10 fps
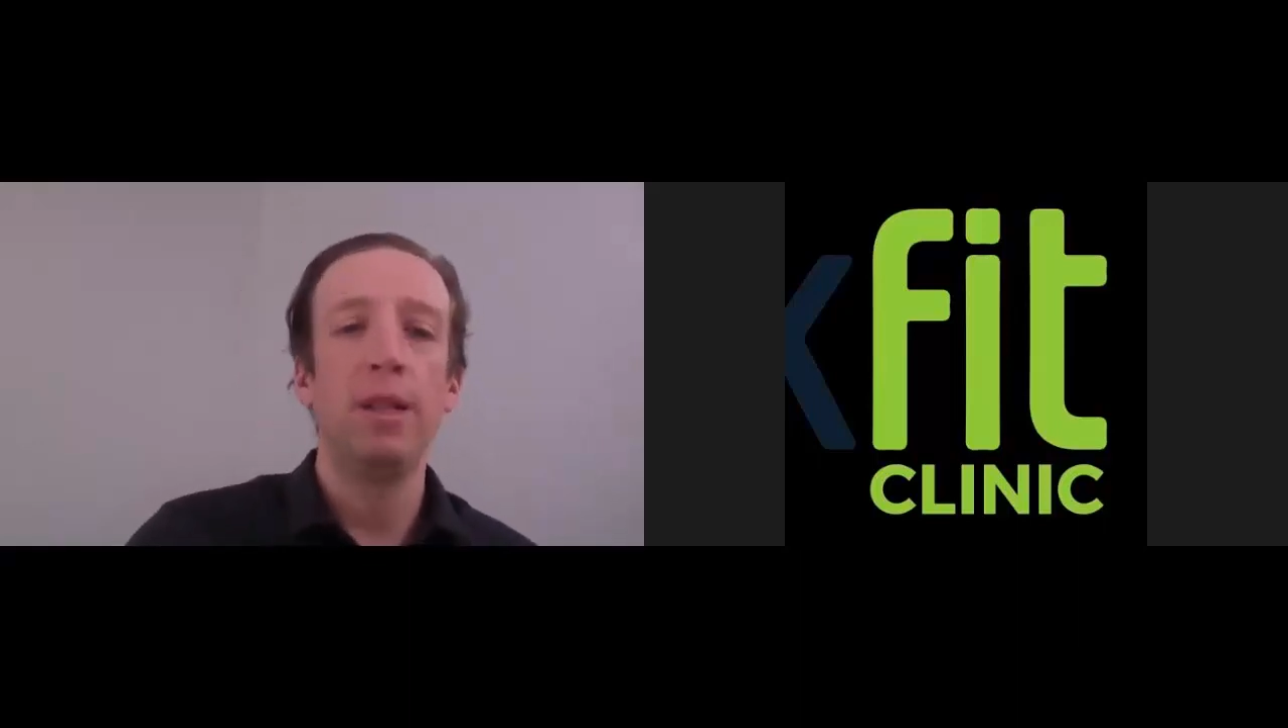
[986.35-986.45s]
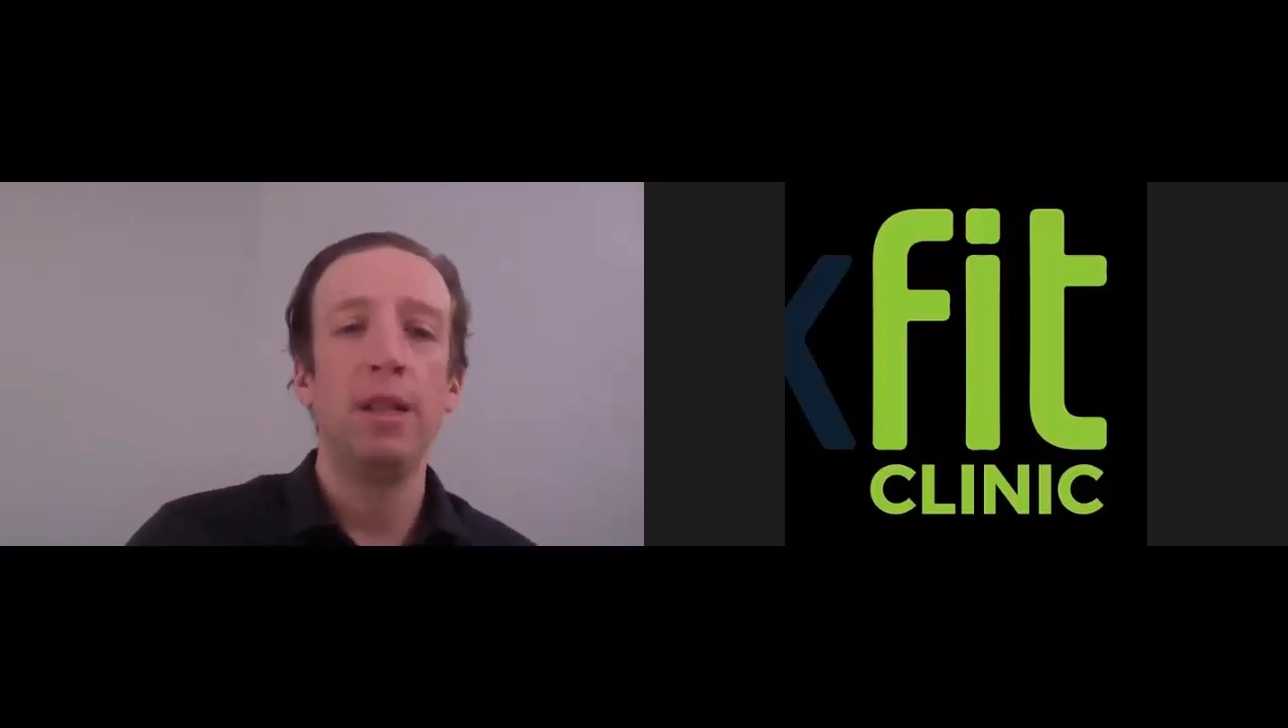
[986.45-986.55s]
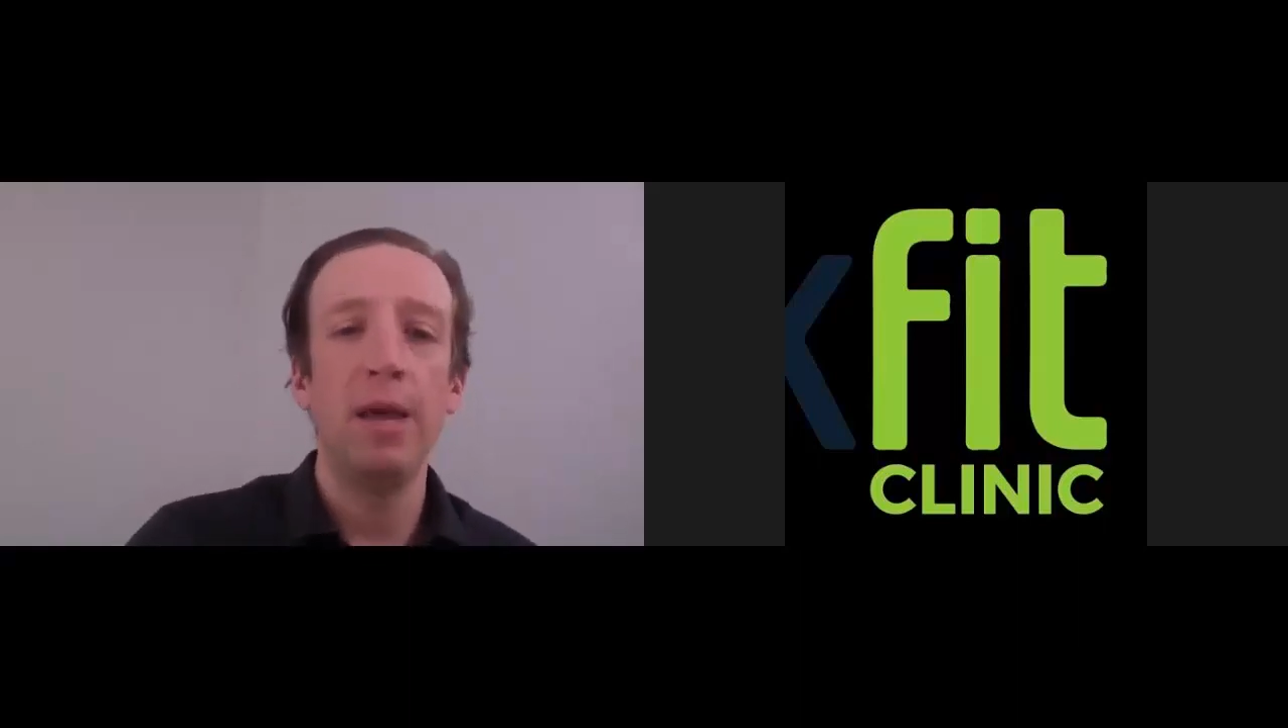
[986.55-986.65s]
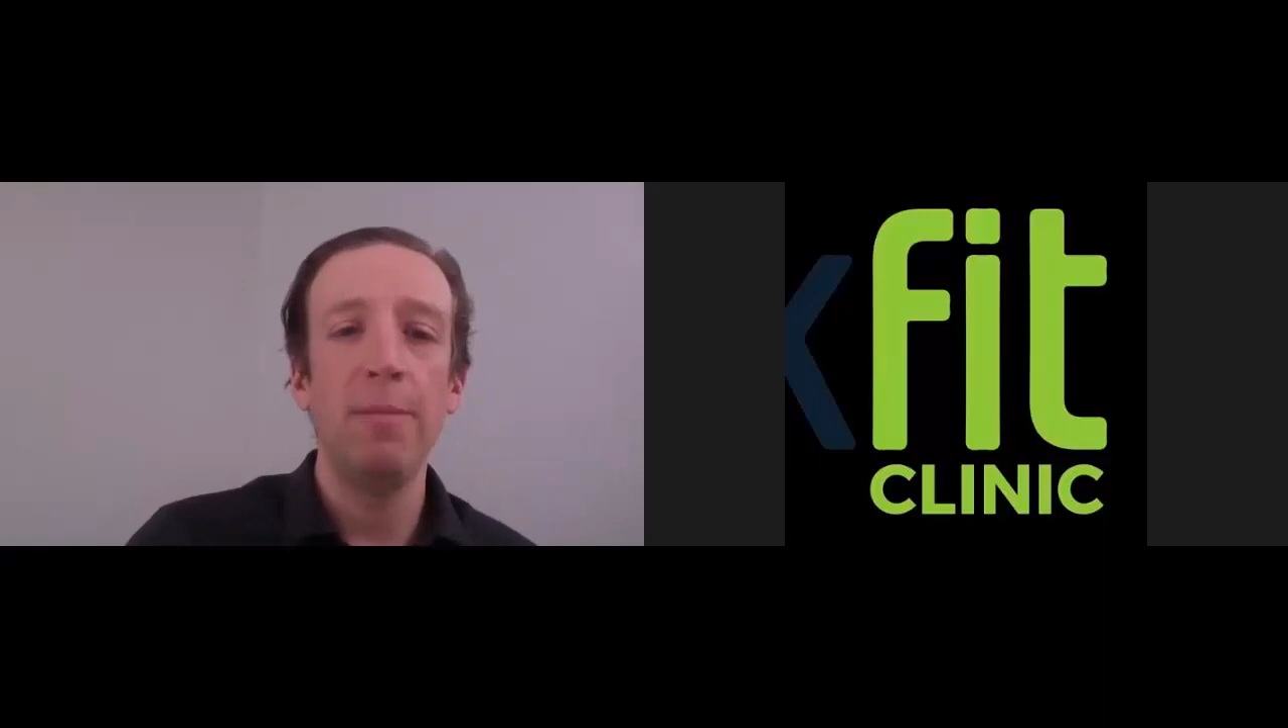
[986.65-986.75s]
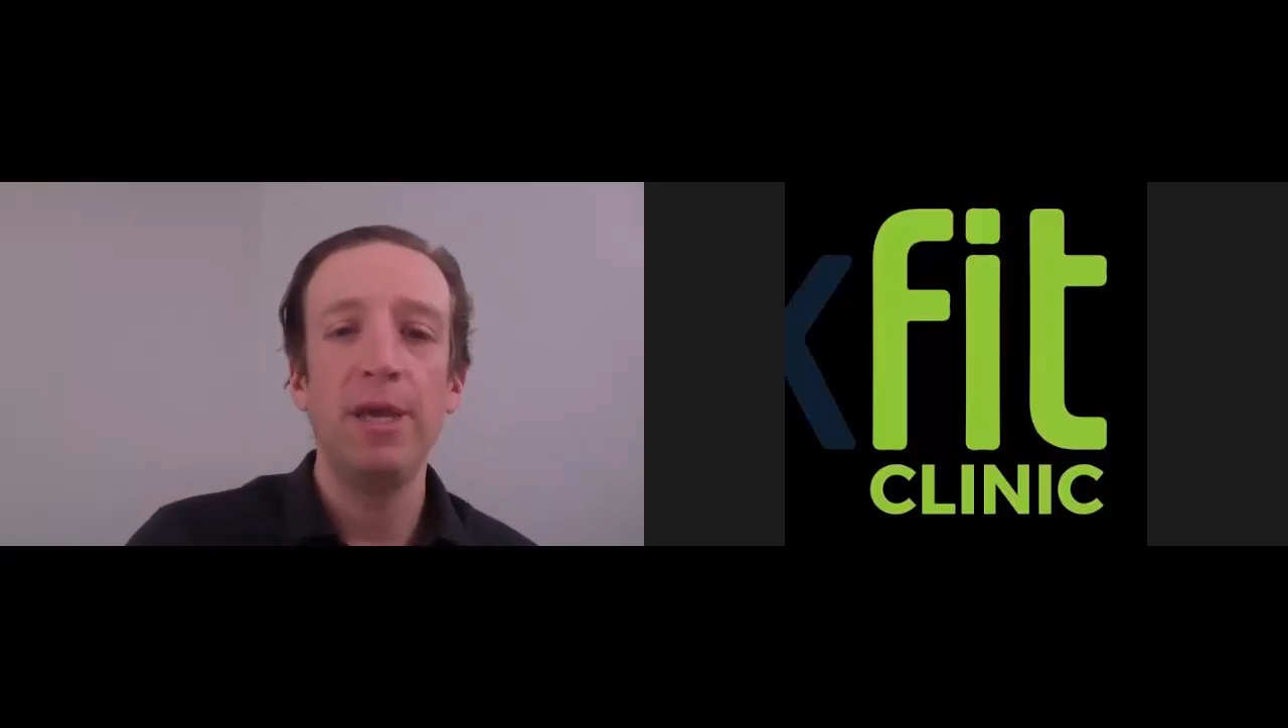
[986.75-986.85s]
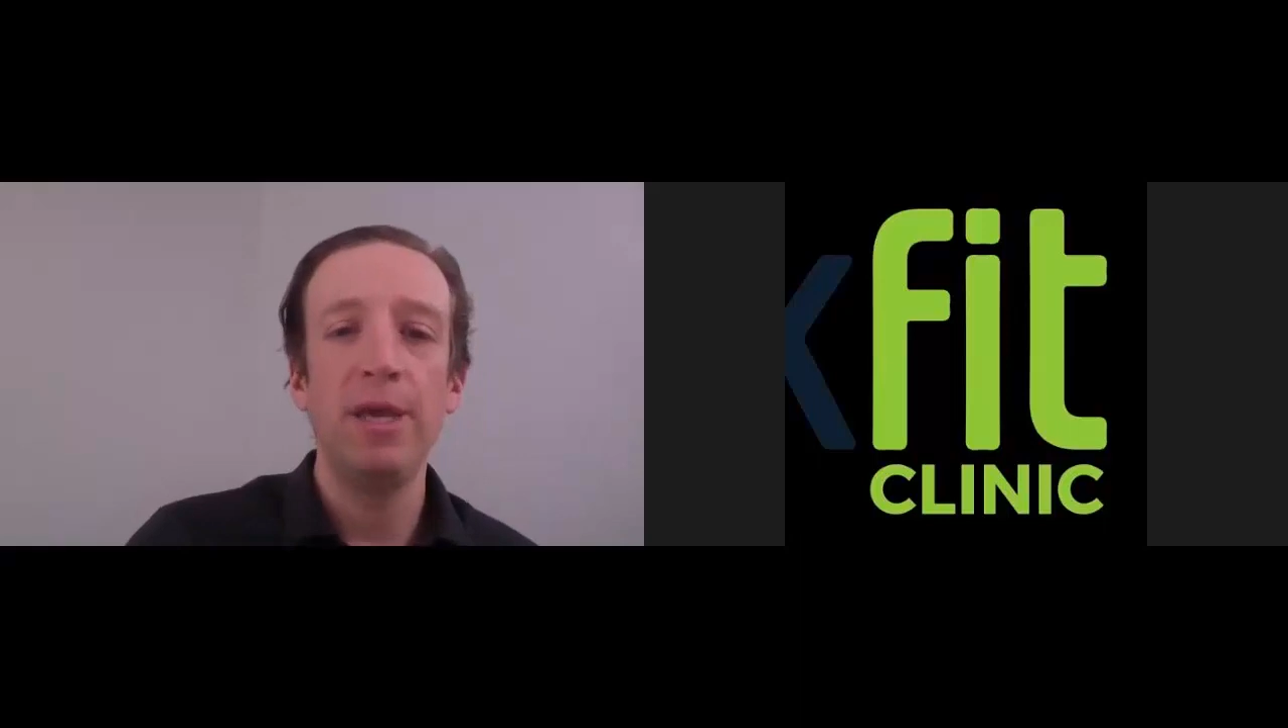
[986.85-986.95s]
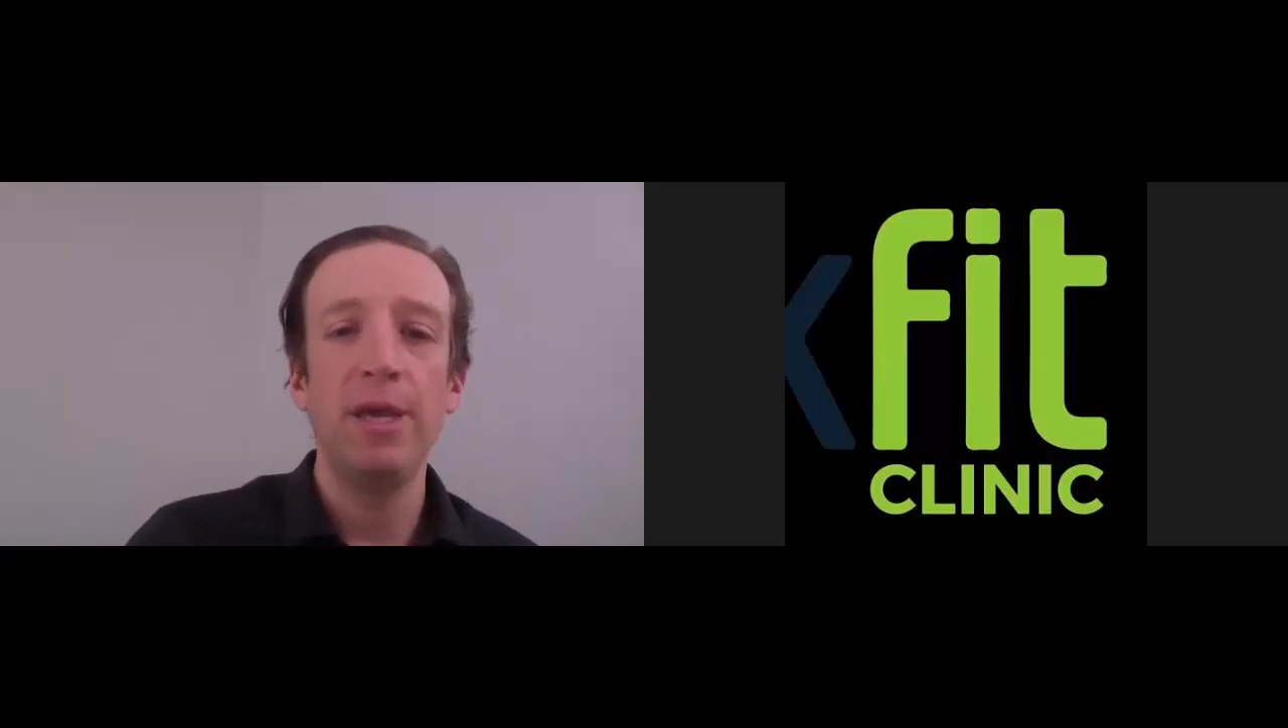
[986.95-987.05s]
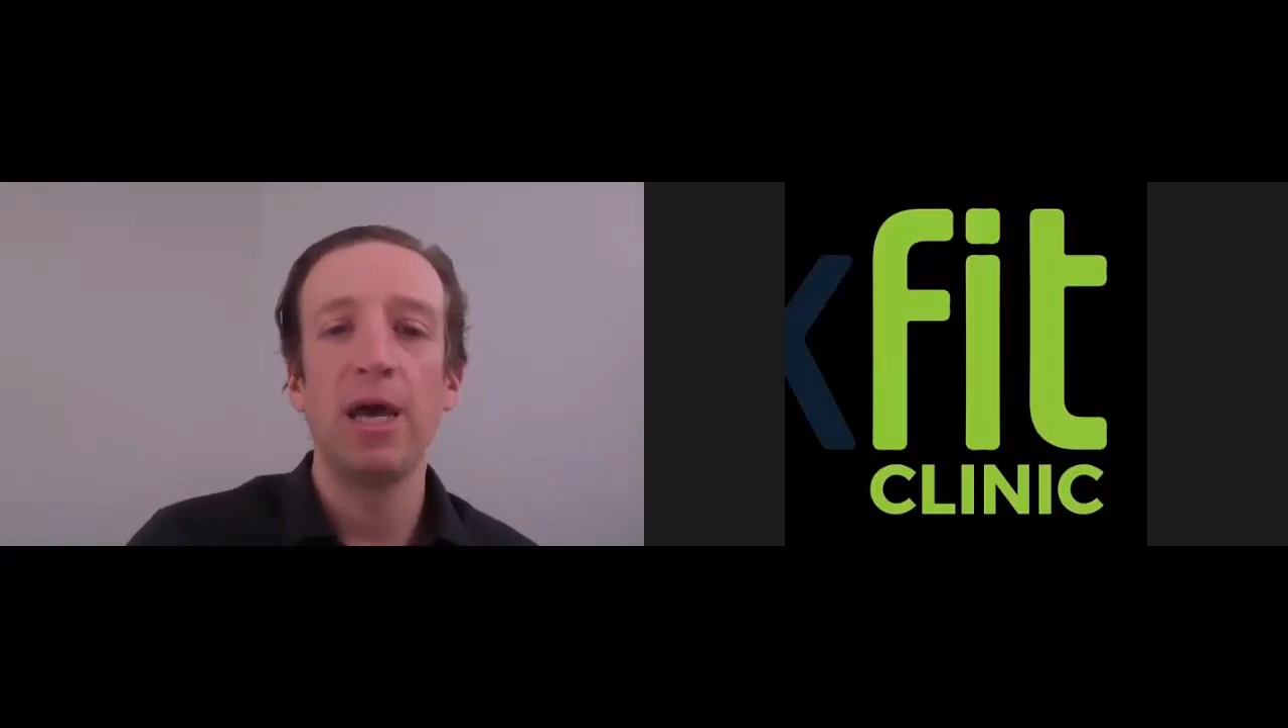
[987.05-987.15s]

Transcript: plant-based